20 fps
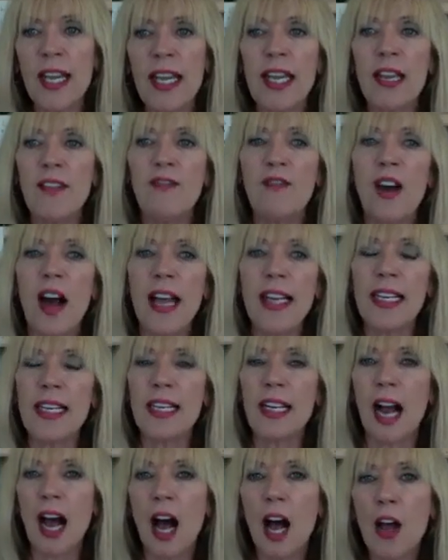
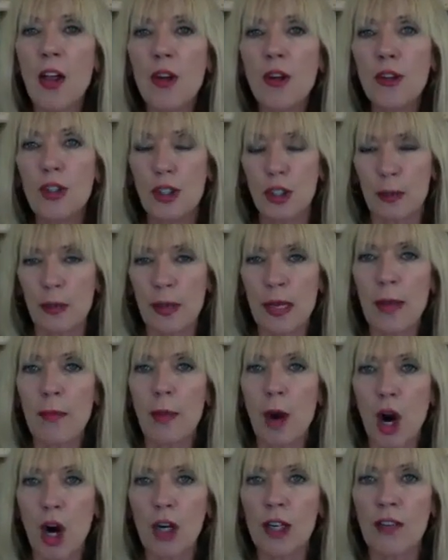inviting others to be a
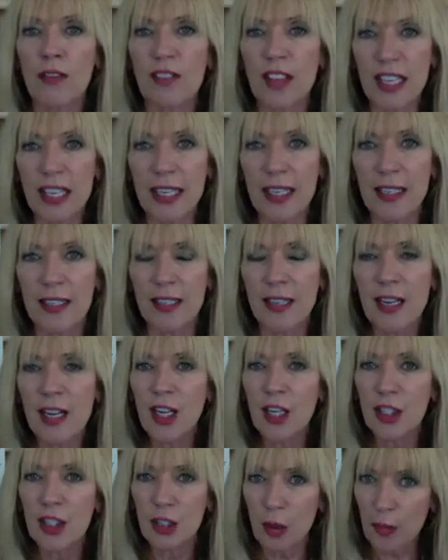part of it
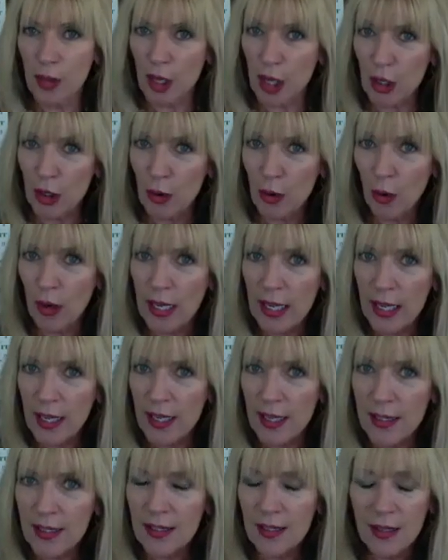so that your
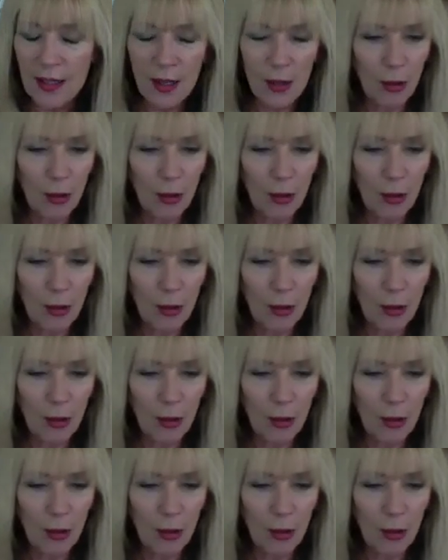it